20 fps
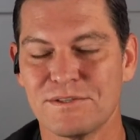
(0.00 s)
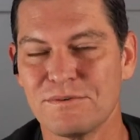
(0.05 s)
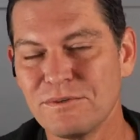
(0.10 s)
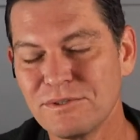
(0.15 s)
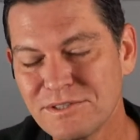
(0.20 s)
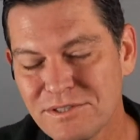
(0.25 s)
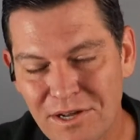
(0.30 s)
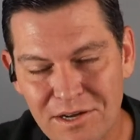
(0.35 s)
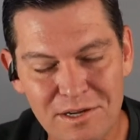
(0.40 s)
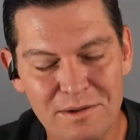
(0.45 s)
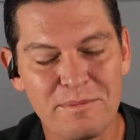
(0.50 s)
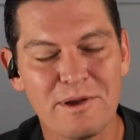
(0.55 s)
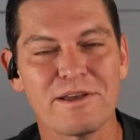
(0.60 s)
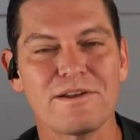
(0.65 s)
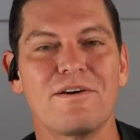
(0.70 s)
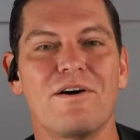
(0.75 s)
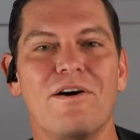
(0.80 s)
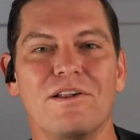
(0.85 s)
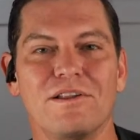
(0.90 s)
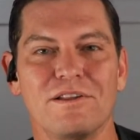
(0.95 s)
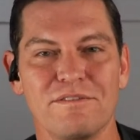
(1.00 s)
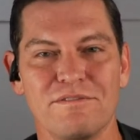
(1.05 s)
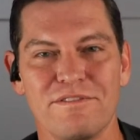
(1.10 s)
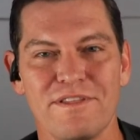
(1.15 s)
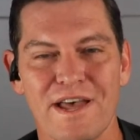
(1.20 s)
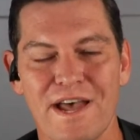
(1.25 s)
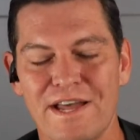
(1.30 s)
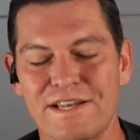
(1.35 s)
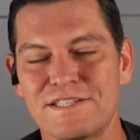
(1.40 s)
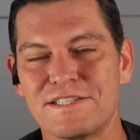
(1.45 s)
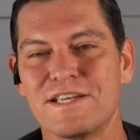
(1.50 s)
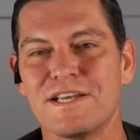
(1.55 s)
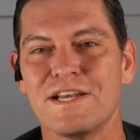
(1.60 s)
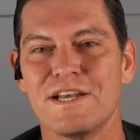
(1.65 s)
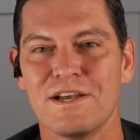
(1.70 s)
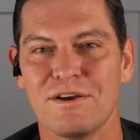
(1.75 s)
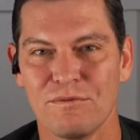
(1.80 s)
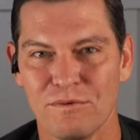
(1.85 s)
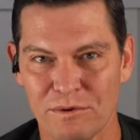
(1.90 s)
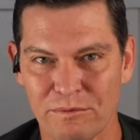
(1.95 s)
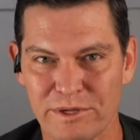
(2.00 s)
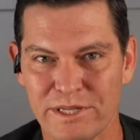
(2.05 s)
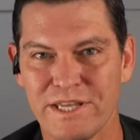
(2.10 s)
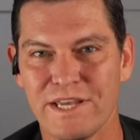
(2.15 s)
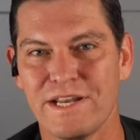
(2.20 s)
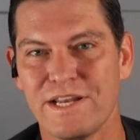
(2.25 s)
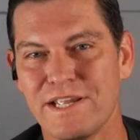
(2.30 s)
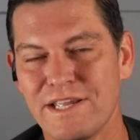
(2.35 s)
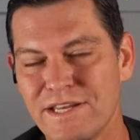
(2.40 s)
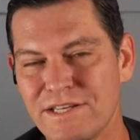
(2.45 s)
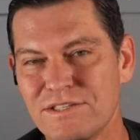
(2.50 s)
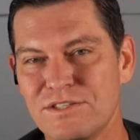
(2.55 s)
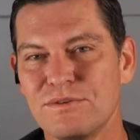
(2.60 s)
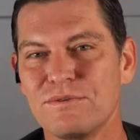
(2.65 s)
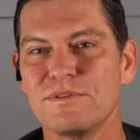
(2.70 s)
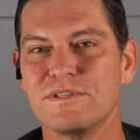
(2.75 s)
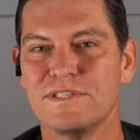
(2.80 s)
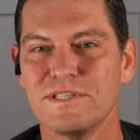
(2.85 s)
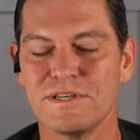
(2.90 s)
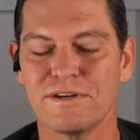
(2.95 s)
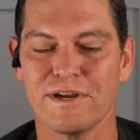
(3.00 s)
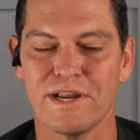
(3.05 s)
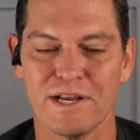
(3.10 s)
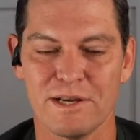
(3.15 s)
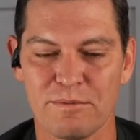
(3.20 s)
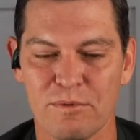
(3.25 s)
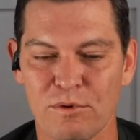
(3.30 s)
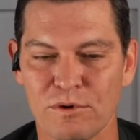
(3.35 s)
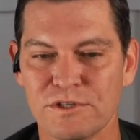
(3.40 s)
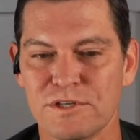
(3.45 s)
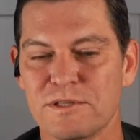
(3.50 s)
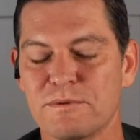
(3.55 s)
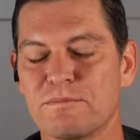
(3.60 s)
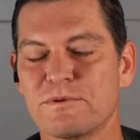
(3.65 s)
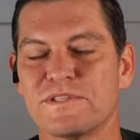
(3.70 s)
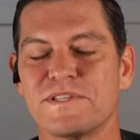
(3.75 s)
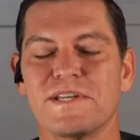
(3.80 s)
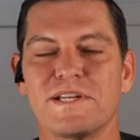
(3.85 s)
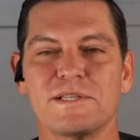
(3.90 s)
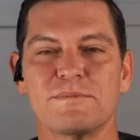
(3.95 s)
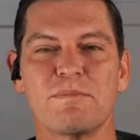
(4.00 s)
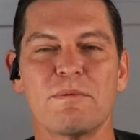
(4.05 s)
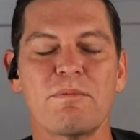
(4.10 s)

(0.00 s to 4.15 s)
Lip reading: So we'll talk about all of that when we get into the Dear Andy portion of the proceedings.